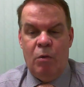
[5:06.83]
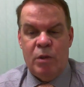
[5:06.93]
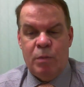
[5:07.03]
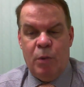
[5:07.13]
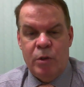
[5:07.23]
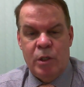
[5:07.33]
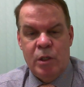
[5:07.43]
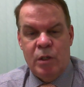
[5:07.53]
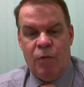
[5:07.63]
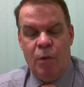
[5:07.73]

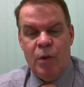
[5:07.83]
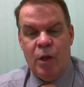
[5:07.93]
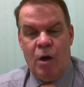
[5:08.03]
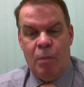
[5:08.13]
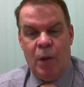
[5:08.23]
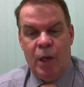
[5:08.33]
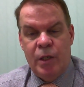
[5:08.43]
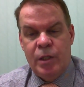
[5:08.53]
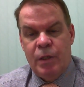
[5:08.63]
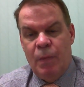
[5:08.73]
responses from the Thai
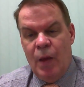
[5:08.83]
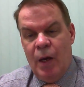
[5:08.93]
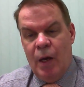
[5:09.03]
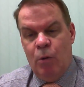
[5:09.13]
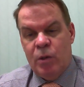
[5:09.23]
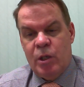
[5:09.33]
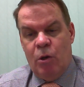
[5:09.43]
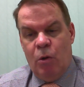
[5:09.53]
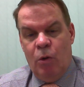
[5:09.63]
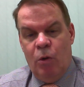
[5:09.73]
police and also
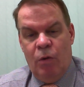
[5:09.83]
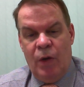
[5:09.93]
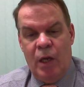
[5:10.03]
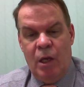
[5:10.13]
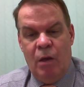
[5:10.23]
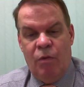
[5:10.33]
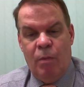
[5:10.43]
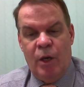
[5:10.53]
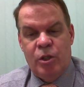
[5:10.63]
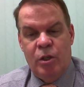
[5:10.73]
to learn of any
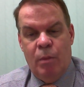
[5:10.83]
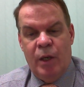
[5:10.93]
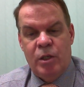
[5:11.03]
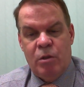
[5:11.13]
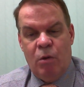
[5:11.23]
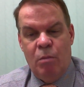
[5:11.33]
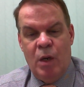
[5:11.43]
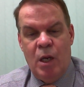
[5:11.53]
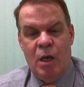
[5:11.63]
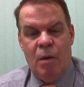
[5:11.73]
information the mainstream
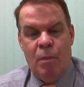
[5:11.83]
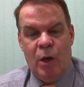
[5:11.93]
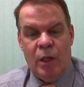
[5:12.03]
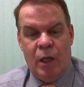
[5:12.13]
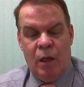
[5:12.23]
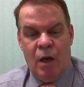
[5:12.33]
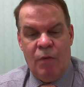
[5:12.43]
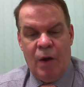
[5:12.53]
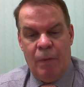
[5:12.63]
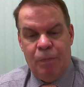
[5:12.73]
media might
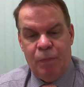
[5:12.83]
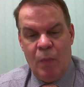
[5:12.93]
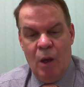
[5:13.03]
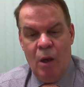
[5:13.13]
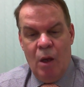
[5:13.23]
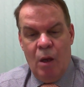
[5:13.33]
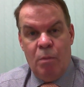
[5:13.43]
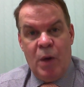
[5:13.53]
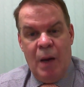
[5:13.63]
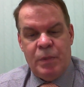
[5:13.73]
uncover.
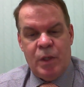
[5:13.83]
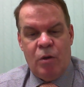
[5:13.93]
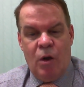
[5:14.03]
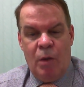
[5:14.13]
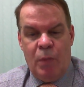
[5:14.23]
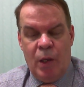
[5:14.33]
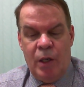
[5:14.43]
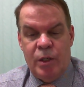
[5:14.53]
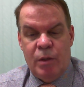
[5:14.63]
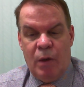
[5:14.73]
Perhaps the Thai
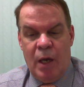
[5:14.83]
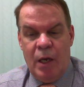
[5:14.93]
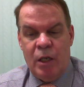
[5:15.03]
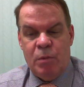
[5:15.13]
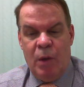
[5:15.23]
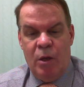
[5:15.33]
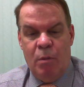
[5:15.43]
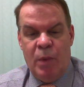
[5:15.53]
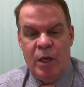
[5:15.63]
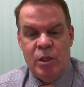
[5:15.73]
police can explain
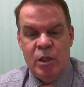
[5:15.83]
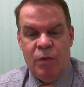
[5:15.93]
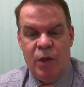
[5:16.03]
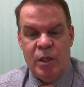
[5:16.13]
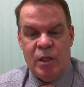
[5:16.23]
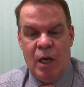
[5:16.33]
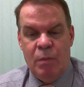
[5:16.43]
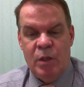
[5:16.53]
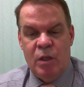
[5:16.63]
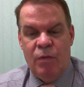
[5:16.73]
the basis for their
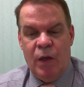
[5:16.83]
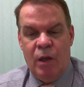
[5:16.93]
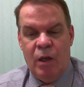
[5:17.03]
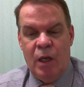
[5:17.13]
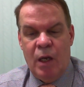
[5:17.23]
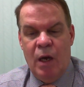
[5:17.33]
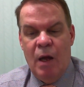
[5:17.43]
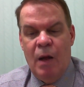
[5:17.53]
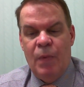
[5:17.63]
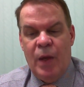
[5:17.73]
statements that Valentina
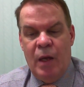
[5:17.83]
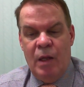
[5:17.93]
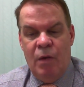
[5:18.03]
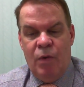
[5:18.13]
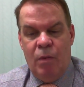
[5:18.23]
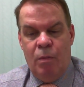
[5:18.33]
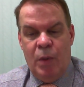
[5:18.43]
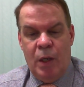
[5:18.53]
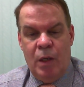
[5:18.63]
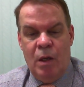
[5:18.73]
had never
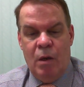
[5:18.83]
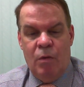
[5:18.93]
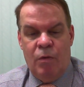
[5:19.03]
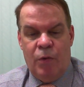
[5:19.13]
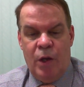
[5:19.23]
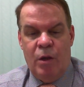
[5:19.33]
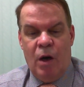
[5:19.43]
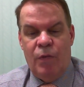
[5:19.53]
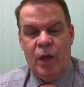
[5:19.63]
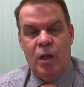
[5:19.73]
been free
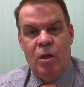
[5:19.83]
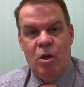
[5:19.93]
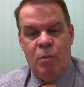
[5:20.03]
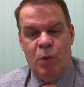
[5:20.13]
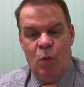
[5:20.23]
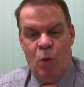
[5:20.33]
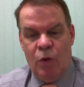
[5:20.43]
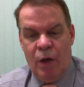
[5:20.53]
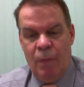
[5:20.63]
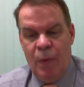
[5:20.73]
diving in the open
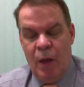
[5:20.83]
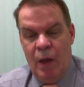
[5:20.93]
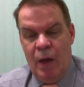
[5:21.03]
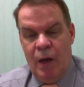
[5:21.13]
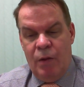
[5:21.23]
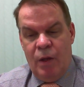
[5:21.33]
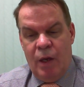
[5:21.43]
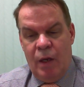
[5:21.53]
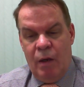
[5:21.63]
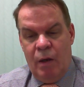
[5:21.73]
water and
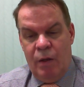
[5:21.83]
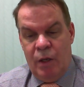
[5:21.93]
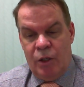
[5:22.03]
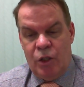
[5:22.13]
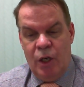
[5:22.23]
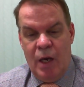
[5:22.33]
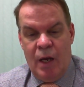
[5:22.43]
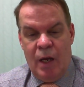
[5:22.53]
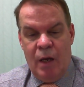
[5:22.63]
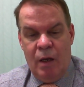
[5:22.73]
that she
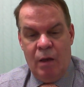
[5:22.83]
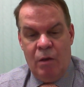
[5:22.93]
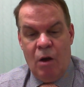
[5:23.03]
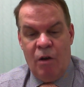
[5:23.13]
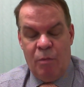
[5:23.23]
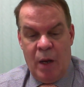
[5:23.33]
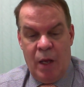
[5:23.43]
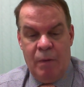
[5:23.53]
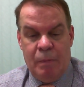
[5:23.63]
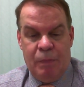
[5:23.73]
had a dive
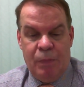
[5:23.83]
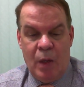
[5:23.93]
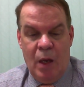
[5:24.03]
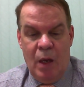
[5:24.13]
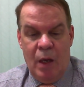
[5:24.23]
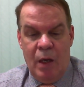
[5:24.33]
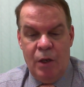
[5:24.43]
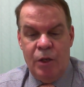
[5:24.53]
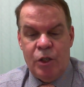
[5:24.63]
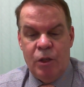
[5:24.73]
buddy. In
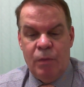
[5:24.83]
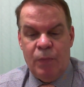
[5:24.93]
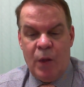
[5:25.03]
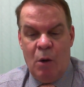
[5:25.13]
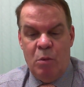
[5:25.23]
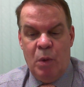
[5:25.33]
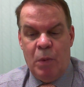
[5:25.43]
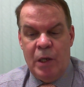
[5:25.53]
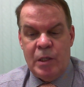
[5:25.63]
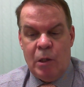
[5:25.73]
addition, I would be
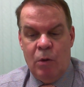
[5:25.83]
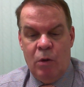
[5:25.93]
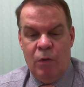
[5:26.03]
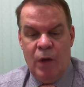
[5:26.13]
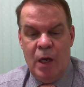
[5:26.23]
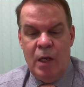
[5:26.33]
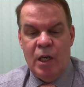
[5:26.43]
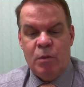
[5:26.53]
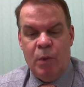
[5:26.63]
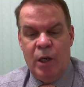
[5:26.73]
pleased to learn of any
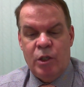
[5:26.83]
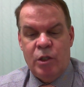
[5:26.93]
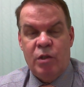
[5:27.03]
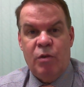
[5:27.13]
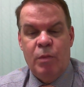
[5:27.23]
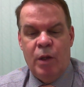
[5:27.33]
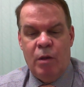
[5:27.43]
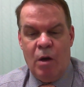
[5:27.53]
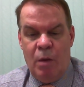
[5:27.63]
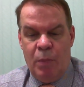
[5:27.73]
explanations from the
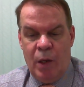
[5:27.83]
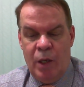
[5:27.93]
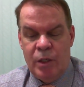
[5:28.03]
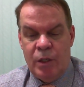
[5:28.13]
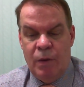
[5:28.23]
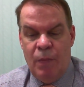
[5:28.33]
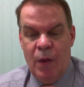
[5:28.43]
Thai police